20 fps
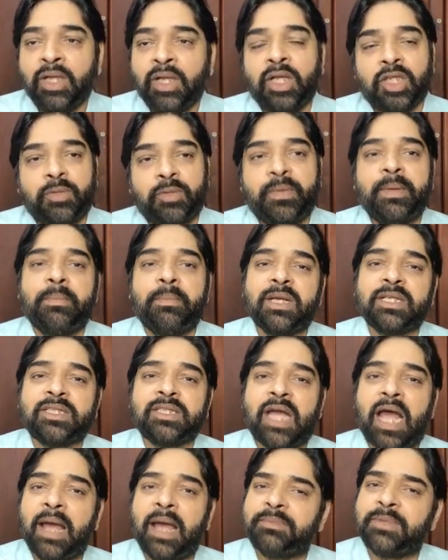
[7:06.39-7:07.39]
So we must
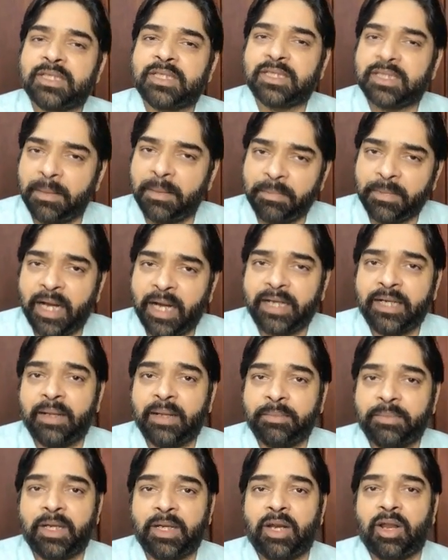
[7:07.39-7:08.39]
have some kind
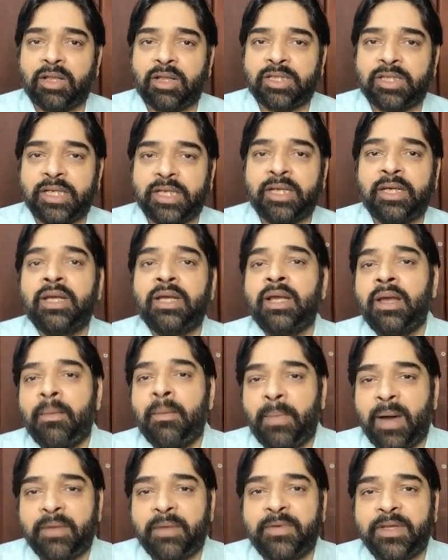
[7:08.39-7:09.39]
of the logic
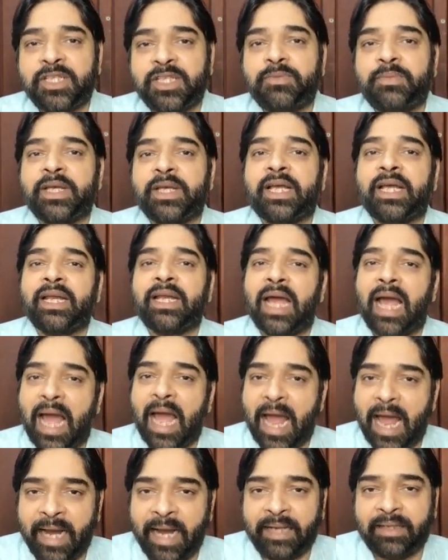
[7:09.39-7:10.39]
by which we can
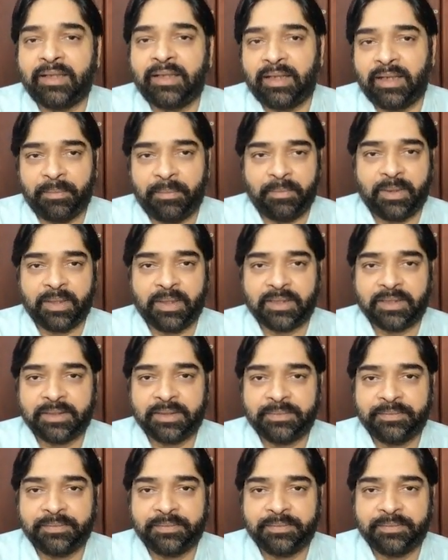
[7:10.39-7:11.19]
add the numbers.